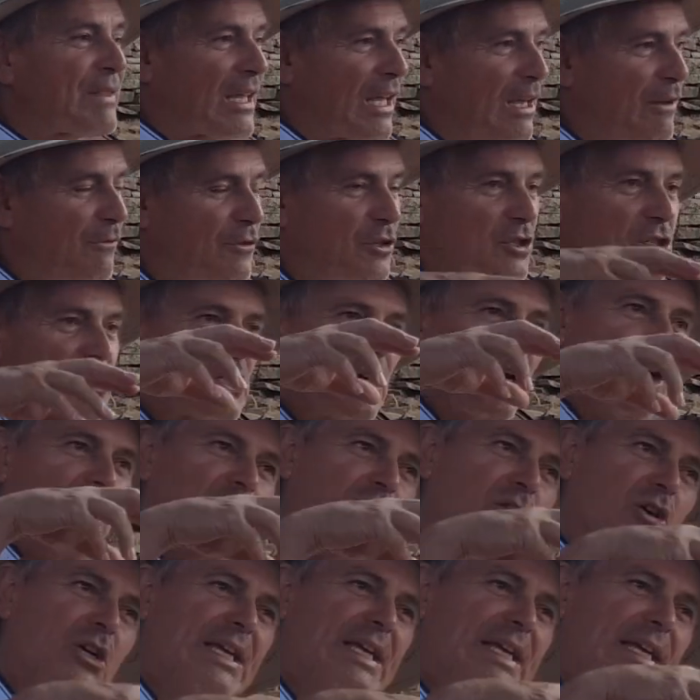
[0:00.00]
If you start
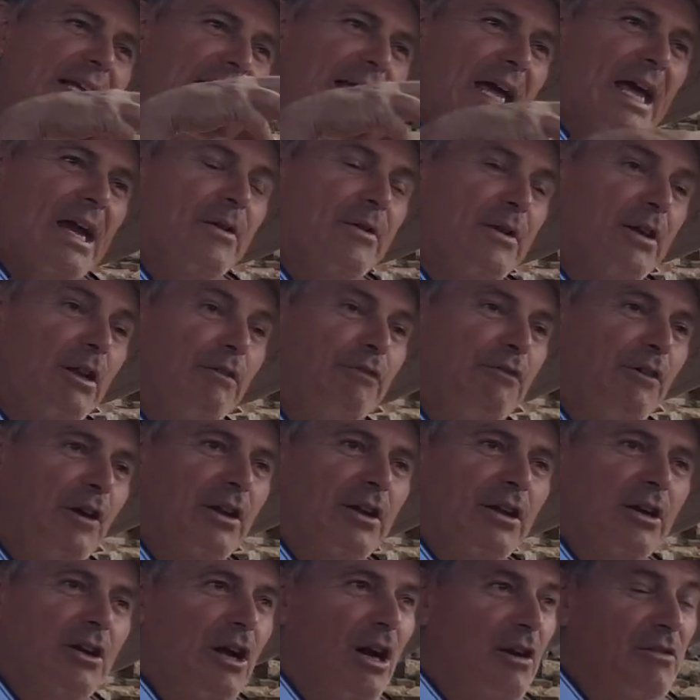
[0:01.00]
looking at aerial
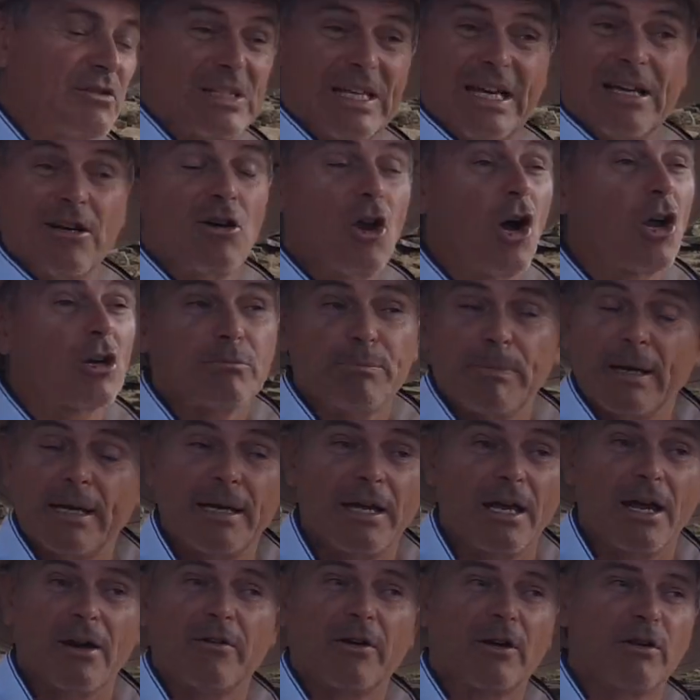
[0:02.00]
photographs, there are not
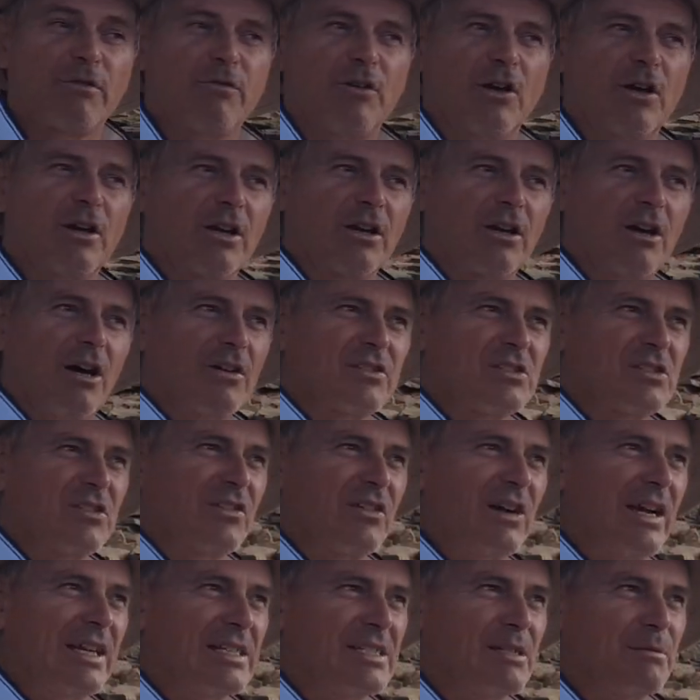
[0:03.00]
many aerial photographs of
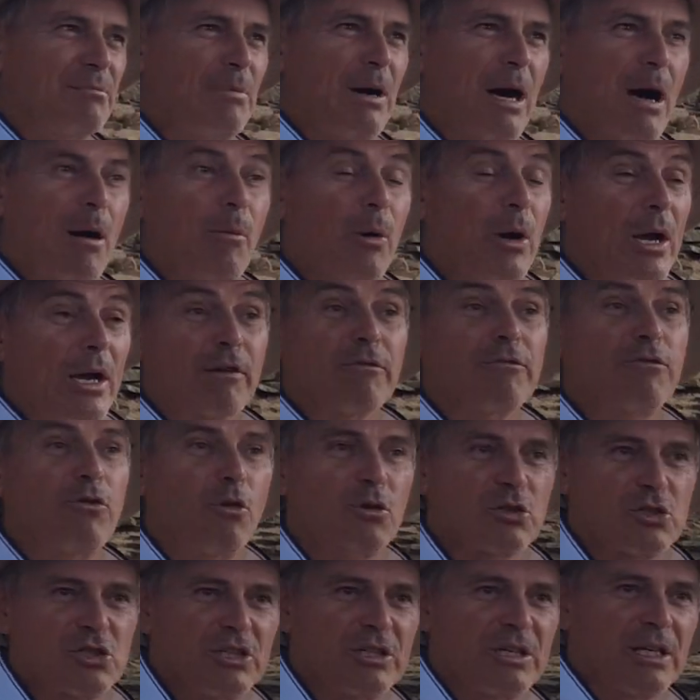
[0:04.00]
Great Zimbabwe,
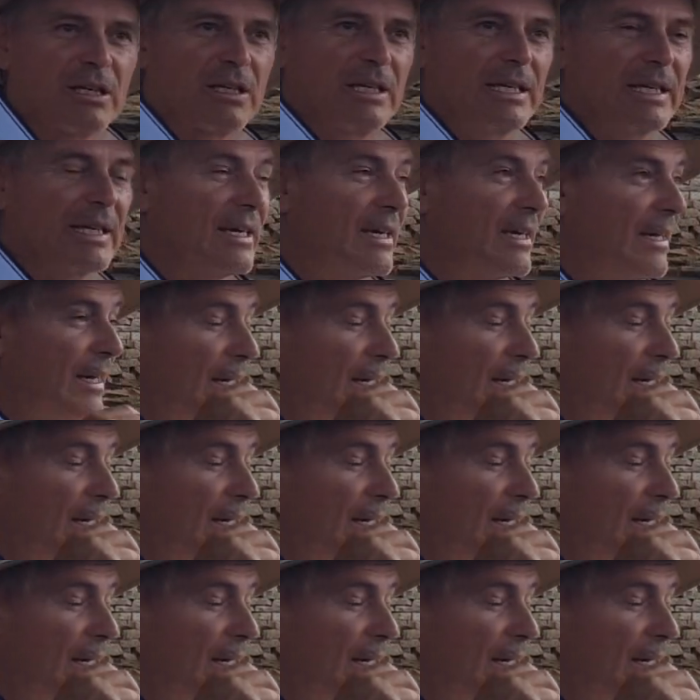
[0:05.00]
unfortunately.